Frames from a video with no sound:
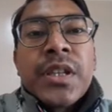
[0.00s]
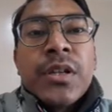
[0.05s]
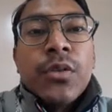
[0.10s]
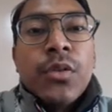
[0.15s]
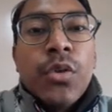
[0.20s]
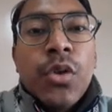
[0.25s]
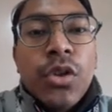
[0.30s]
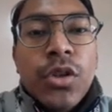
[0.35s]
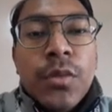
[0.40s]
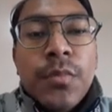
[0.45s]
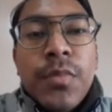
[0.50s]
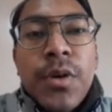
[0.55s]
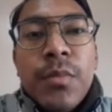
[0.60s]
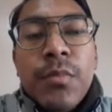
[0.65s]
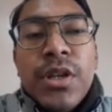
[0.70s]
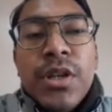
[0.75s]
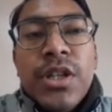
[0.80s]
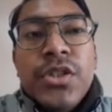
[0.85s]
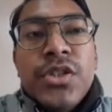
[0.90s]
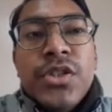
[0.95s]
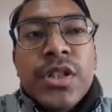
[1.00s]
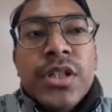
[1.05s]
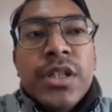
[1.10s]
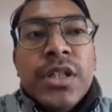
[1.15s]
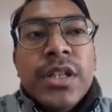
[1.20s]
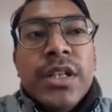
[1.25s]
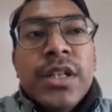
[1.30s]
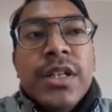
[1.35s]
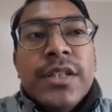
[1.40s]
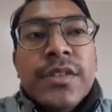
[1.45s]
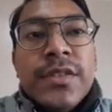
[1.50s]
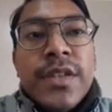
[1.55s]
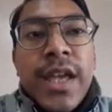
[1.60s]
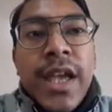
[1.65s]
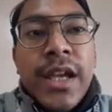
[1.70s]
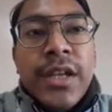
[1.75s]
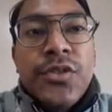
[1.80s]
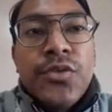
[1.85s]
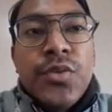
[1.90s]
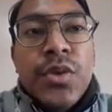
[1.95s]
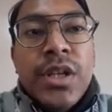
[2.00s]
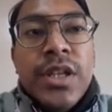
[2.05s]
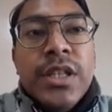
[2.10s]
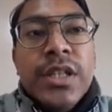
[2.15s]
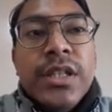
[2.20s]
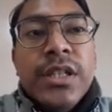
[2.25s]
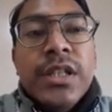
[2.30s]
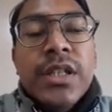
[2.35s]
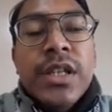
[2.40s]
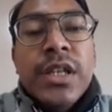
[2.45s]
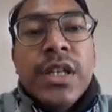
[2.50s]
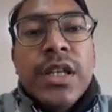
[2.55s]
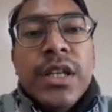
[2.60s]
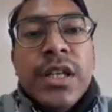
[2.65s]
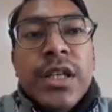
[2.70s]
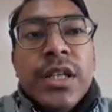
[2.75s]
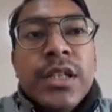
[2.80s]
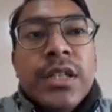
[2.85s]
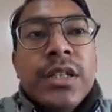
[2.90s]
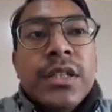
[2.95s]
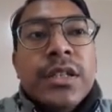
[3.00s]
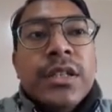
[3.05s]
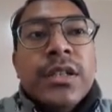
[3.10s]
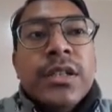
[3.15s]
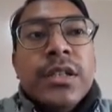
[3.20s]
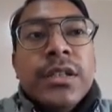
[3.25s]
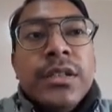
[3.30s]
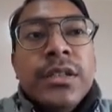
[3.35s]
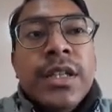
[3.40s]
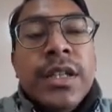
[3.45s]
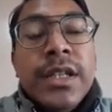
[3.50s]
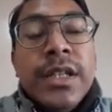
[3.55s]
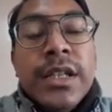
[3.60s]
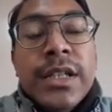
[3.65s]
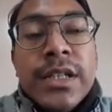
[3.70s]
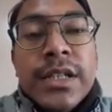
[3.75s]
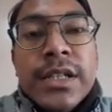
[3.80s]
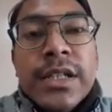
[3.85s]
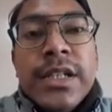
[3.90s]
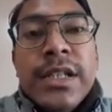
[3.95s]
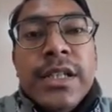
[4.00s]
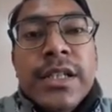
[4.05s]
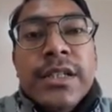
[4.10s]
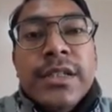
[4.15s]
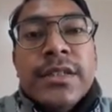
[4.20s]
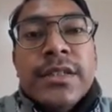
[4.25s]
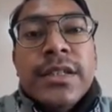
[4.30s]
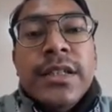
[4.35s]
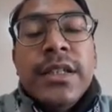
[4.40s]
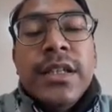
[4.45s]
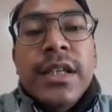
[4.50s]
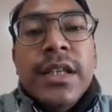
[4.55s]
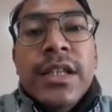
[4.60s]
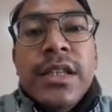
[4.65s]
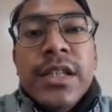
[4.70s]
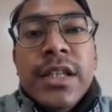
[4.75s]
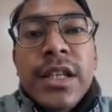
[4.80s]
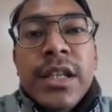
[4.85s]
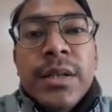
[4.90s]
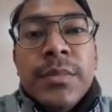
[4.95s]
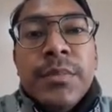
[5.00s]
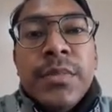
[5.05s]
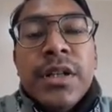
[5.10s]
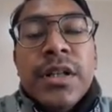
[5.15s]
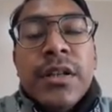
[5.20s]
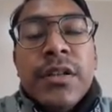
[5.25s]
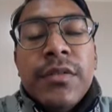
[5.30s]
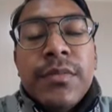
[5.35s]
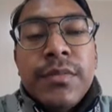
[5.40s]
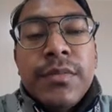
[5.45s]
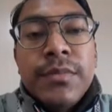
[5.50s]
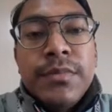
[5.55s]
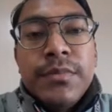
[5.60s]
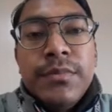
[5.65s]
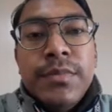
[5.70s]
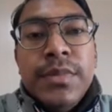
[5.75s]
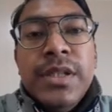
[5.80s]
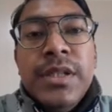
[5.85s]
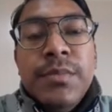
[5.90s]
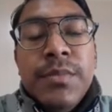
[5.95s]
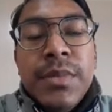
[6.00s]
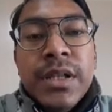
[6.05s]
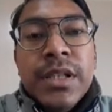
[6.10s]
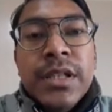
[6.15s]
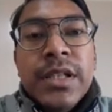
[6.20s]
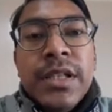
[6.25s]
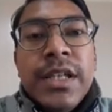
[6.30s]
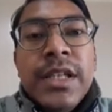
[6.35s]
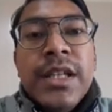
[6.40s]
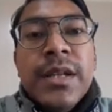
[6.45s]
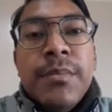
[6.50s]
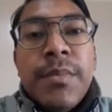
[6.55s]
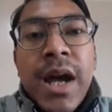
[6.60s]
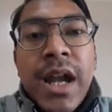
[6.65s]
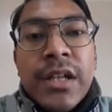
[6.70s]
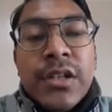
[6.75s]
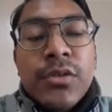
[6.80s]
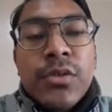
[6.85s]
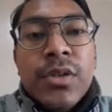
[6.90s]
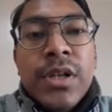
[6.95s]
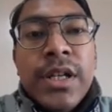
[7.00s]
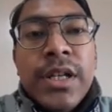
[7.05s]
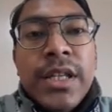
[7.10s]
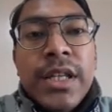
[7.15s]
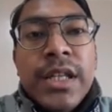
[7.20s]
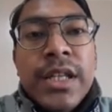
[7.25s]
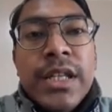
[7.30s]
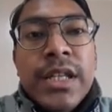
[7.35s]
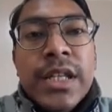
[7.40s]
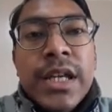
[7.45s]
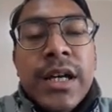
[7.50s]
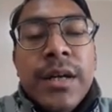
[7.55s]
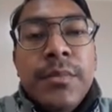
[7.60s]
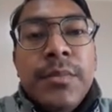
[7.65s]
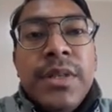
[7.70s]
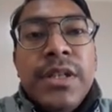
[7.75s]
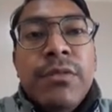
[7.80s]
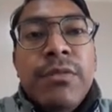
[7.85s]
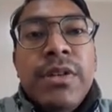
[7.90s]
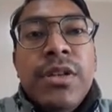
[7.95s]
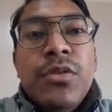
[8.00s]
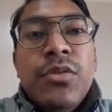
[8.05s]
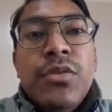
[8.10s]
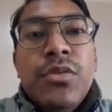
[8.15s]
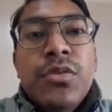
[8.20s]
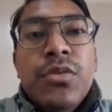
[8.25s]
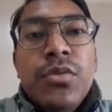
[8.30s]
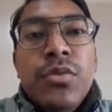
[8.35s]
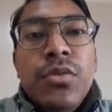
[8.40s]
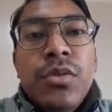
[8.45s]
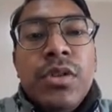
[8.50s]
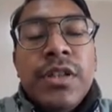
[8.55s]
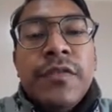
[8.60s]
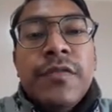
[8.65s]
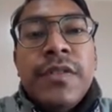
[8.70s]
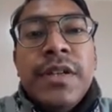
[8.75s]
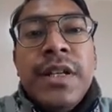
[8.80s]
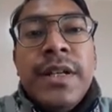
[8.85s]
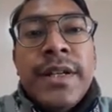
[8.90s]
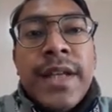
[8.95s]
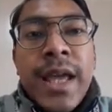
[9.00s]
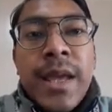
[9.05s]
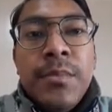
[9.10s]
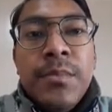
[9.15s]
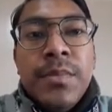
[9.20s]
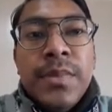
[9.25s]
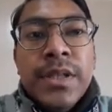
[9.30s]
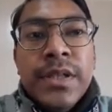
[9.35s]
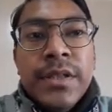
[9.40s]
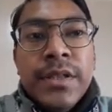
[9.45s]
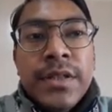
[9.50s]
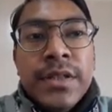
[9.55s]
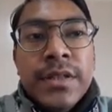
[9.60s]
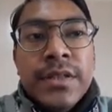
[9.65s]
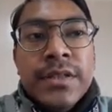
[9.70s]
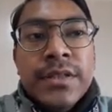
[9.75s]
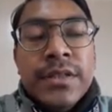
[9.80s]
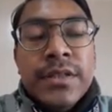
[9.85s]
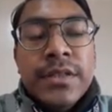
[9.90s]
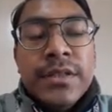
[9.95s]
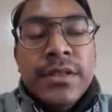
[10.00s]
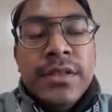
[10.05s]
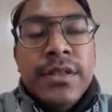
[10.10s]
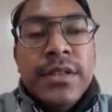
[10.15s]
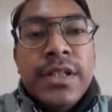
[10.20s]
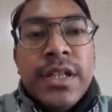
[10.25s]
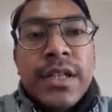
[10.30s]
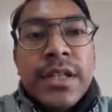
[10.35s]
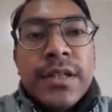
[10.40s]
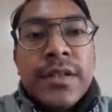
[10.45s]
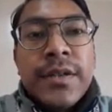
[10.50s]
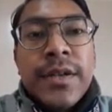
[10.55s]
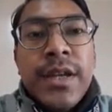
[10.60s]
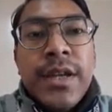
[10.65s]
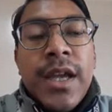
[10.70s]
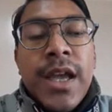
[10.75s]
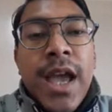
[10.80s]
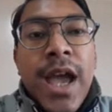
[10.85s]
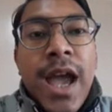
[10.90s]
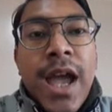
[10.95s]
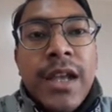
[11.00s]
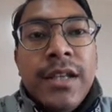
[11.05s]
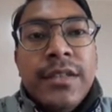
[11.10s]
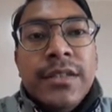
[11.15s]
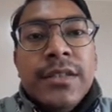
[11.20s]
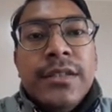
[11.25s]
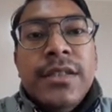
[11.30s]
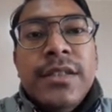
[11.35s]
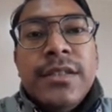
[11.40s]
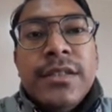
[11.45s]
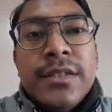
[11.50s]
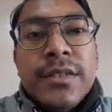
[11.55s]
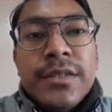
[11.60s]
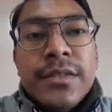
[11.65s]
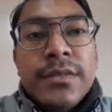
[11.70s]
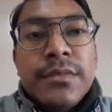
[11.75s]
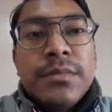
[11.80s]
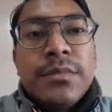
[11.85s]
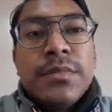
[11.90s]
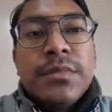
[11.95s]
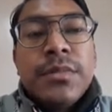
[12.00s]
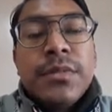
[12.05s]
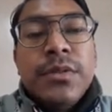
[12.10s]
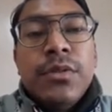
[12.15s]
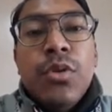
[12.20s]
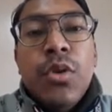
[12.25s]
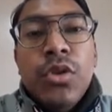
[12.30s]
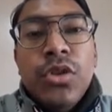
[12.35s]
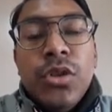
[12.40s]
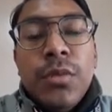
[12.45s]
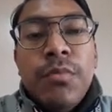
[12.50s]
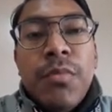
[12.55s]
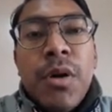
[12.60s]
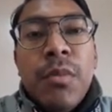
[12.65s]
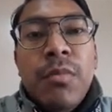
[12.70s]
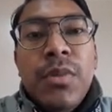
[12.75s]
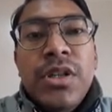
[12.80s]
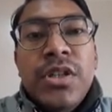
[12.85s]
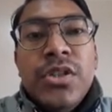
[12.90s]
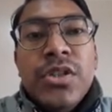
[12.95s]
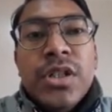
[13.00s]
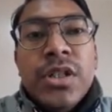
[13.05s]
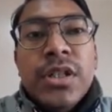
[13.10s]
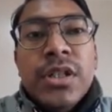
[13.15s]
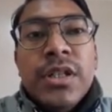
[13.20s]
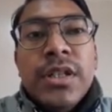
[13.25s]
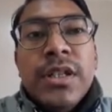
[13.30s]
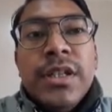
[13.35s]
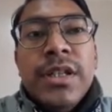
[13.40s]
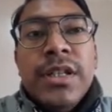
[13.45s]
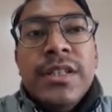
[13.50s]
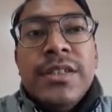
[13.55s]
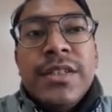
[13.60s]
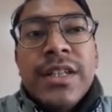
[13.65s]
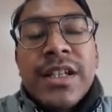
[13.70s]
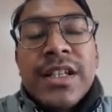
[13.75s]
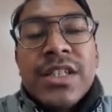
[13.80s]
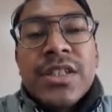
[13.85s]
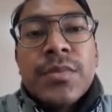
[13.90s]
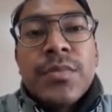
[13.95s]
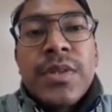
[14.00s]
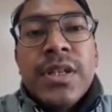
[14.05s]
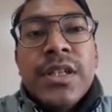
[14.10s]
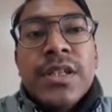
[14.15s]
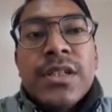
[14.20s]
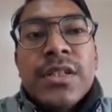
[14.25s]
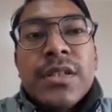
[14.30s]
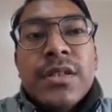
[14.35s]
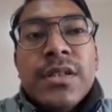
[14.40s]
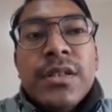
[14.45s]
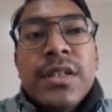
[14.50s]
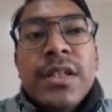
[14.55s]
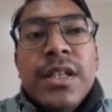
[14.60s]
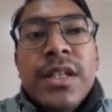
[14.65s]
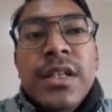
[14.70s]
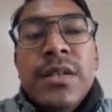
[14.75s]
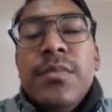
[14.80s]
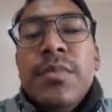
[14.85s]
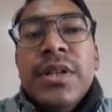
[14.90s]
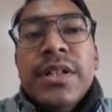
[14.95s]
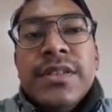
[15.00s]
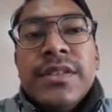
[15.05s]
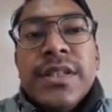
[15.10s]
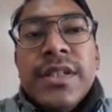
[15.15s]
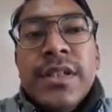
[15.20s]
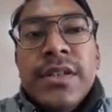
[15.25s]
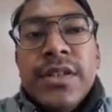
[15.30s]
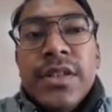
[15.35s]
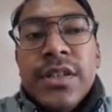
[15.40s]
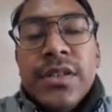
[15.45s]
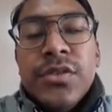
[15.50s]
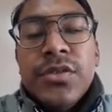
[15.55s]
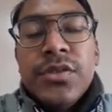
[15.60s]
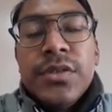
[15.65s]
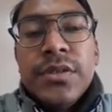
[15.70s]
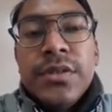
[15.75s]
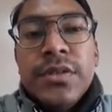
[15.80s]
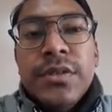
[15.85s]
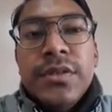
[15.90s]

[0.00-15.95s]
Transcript: Growth of population is actually the increase in the number of people in a particular area between two different time periods. Okay, and this growth of population is expressed in percentage.